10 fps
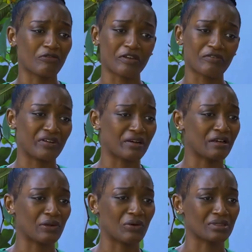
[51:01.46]
for a very
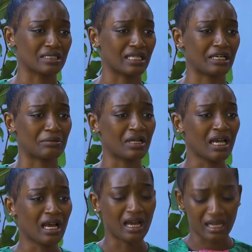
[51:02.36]
long time.
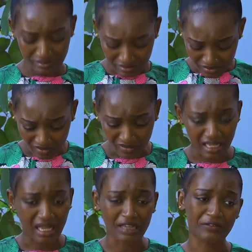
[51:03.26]

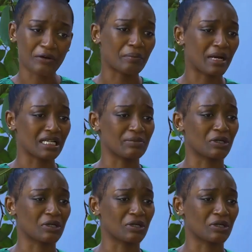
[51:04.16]
I felt bad